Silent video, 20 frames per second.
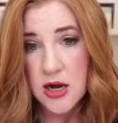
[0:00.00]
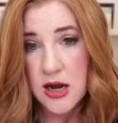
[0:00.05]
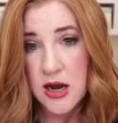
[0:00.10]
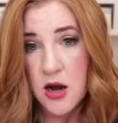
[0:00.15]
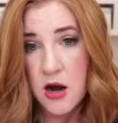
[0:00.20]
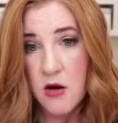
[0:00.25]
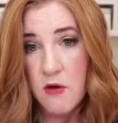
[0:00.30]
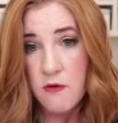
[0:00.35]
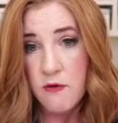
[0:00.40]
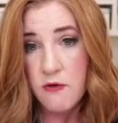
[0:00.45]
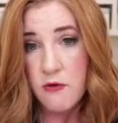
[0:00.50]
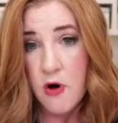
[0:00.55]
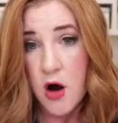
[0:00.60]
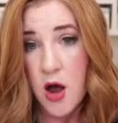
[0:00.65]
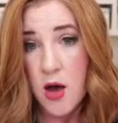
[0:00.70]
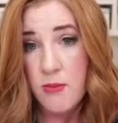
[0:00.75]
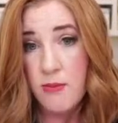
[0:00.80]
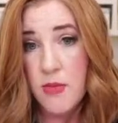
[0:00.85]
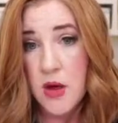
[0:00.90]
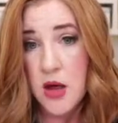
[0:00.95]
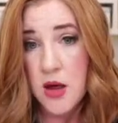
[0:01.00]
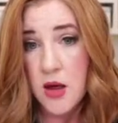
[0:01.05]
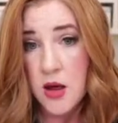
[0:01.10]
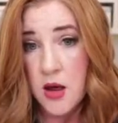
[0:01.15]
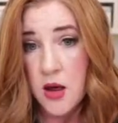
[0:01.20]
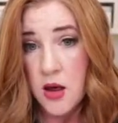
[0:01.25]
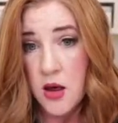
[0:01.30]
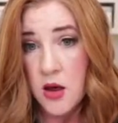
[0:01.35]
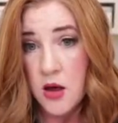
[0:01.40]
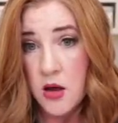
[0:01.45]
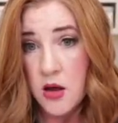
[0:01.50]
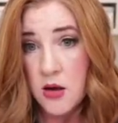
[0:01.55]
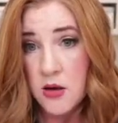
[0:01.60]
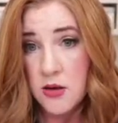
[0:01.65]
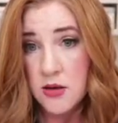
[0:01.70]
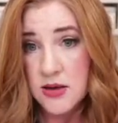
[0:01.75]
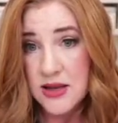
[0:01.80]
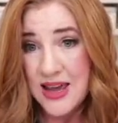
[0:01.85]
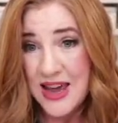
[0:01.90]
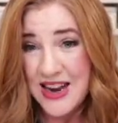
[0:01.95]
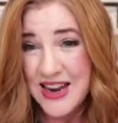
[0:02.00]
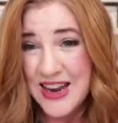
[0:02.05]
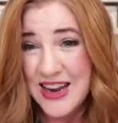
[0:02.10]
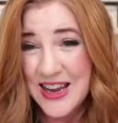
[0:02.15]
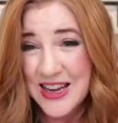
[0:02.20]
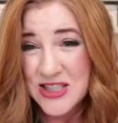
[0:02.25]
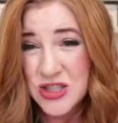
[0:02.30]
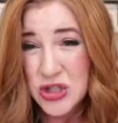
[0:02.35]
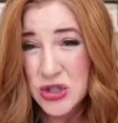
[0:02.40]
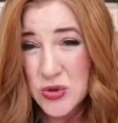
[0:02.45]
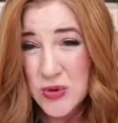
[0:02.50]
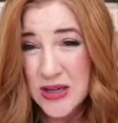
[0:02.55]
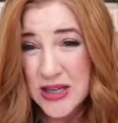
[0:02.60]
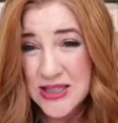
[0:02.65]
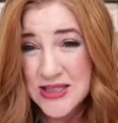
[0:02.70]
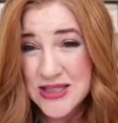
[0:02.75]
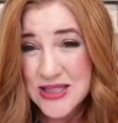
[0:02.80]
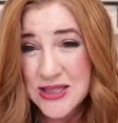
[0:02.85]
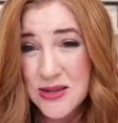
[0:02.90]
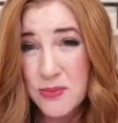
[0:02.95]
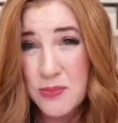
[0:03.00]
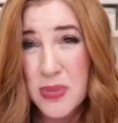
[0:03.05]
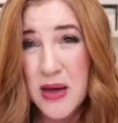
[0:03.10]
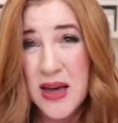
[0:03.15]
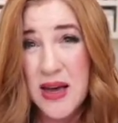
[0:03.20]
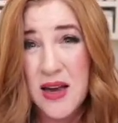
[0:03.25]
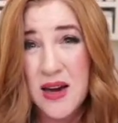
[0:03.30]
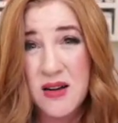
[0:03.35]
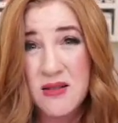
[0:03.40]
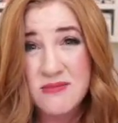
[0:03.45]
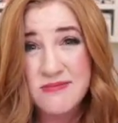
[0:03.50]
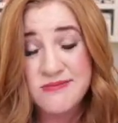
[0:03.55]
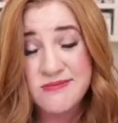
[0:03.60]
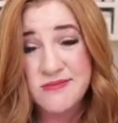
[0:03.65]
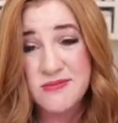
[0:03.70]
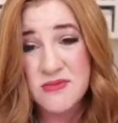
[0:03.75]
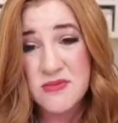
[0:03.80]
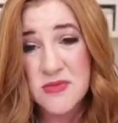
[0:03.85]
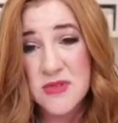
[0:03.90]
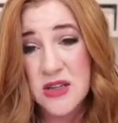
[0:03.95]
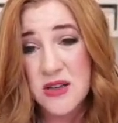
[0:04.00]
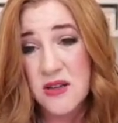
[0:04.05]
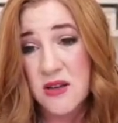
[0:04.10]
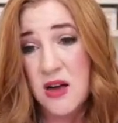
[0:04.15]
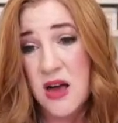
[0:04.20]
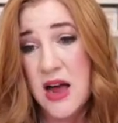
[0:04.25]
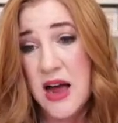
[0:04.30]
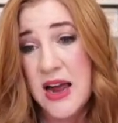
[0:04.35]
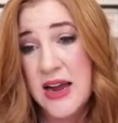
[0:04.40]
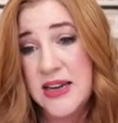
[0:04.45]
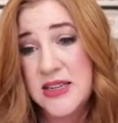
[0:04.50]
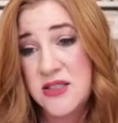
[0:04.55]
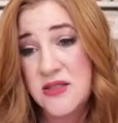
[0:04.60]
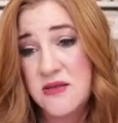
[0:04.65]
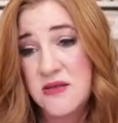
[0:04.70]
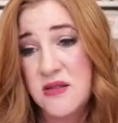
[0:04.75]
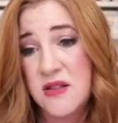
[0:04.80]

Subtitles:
it from cutting into it, but I